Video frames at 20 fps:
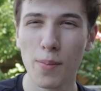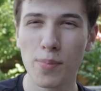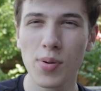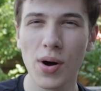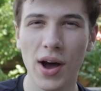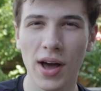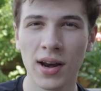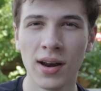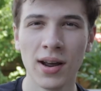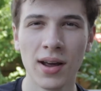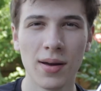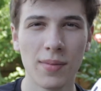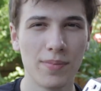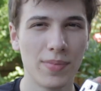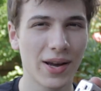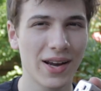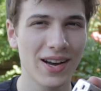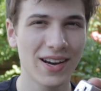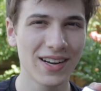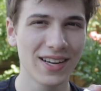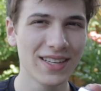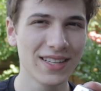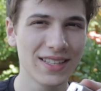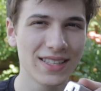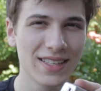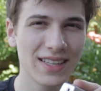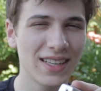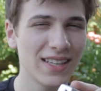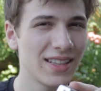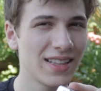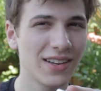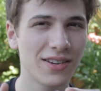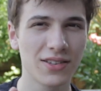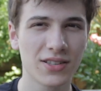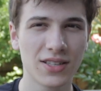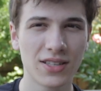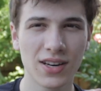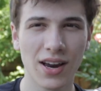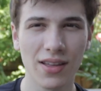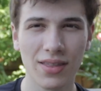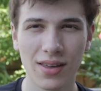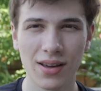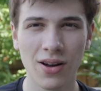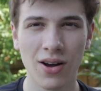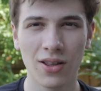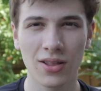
But because there's nothing